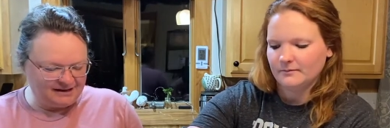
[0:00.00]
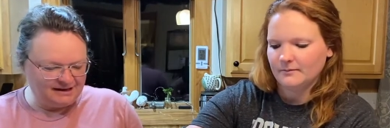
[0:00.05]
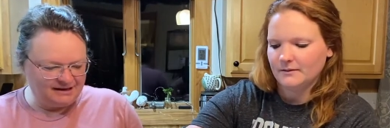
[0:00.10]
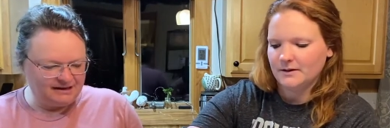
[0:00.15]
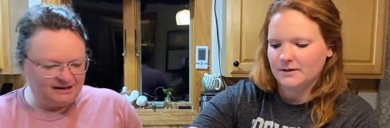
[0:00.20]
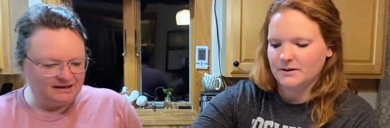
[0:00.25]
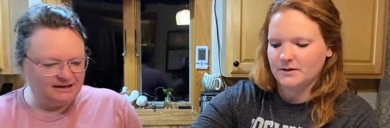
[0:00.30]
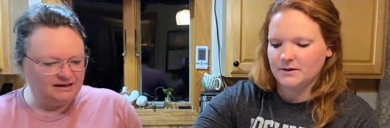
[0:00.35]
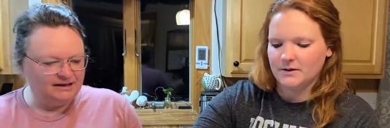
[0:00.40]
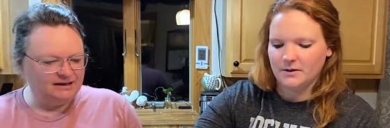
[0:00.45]

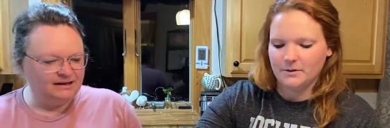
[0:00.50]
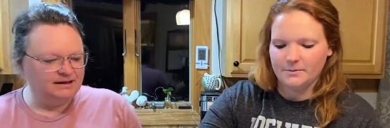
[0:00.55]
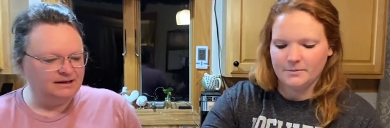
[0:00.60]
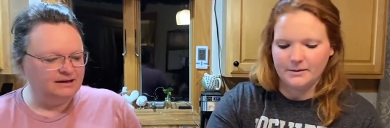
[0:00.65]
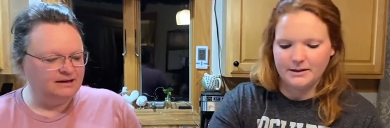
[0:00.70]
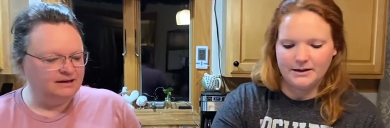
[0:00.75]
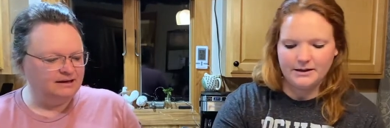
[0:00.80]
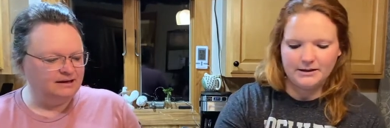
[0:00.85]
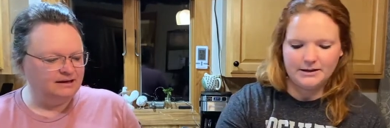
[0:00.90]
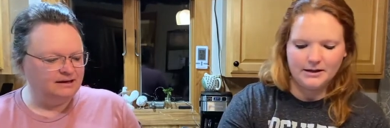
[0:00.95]
Speaker 1: scoop
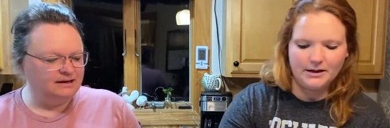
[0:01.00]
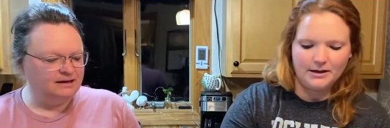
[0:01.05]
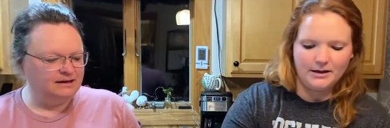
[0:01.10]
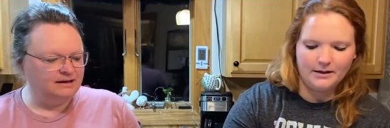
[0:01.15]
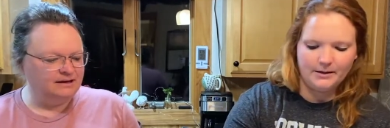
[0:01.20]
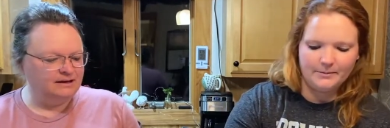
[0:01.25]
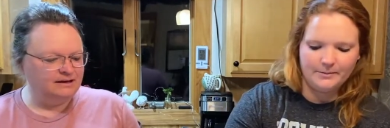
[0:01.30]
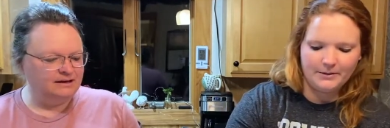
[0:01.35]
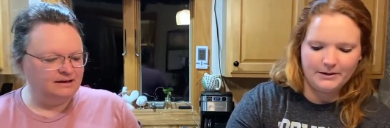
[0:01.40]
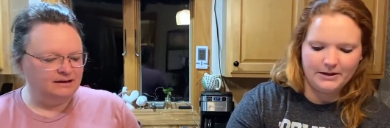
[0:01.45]
it,
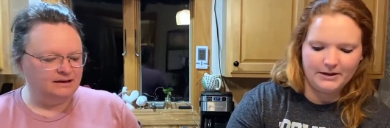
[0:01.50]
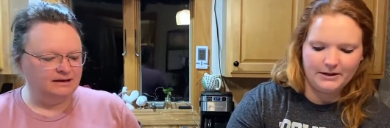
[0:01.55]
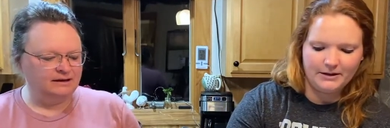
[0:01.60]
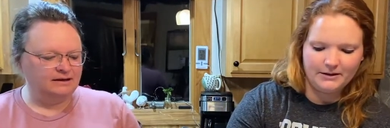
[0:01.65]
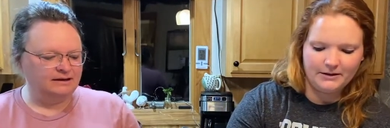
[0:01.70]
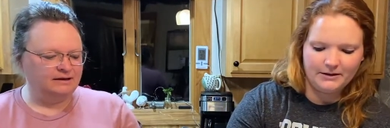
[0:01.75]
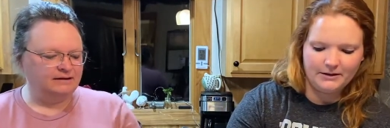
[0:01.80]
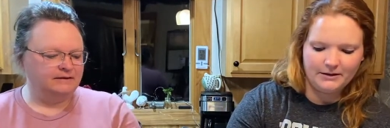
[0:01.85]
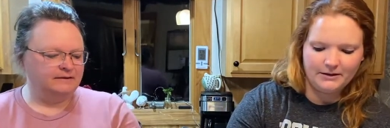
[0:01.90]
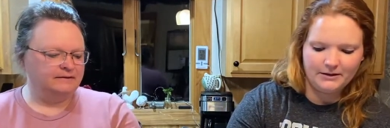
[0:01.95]
dollop it,
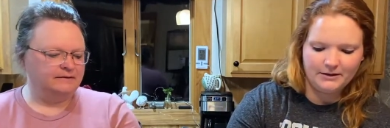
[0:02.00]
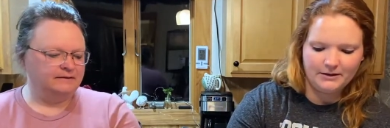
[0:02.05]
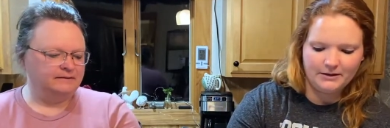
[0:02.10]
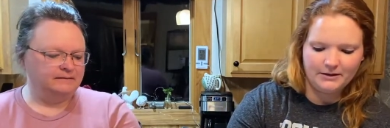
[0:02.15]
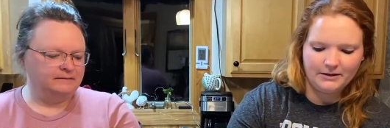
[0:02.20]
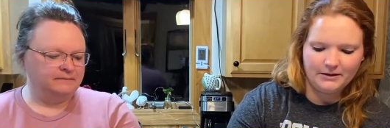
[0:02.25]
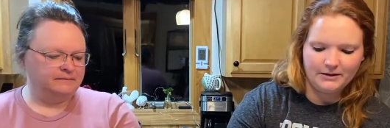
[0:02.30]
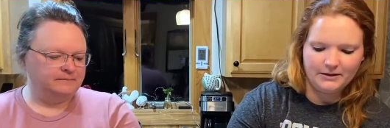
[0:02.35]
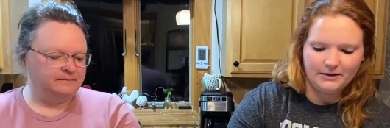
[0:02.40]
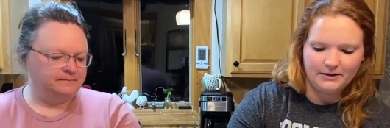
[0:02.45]

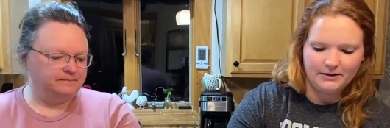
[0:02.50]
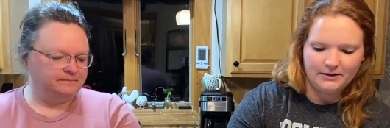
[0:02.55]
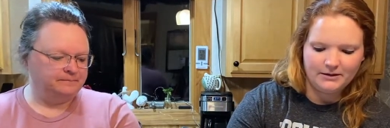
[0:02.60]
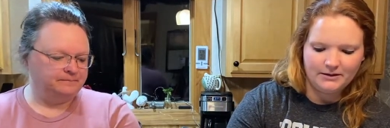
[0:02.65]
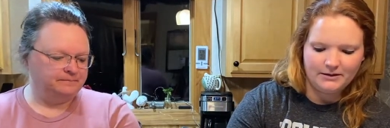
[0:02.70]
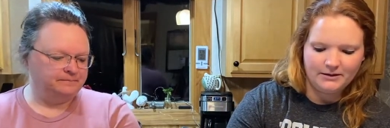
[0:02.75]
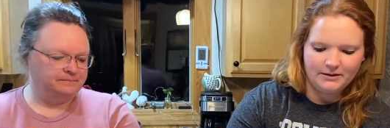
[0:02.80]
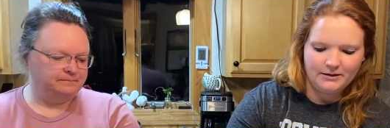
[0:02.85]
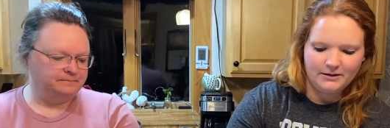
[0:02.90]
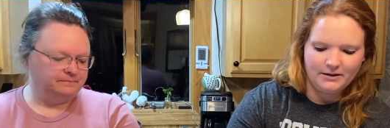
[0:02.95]

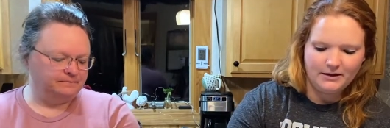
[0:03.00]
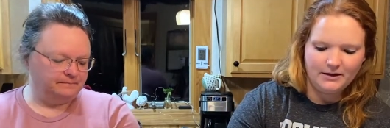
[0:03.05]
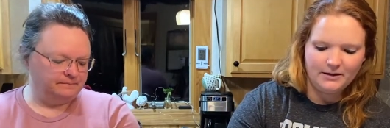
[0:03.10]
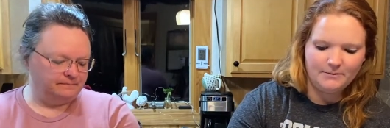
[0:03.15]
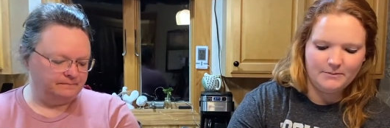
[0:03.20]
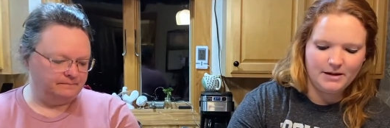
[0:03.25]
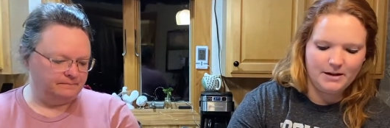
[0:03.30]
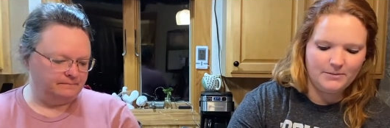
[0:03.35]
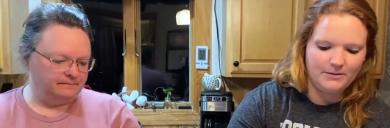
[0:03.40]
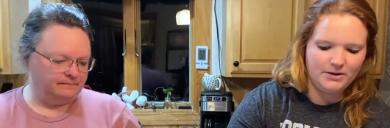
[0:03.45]
and
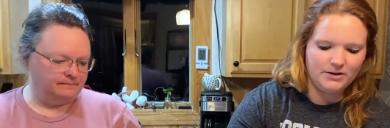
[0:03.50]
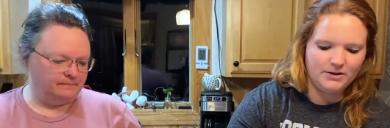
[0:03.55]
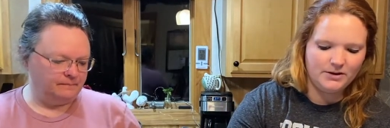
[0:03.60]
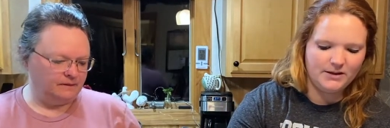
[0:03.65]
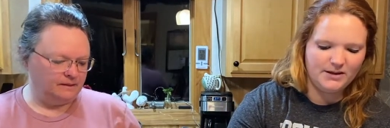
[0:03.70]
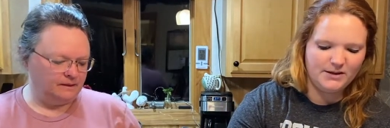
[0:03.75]
maybe just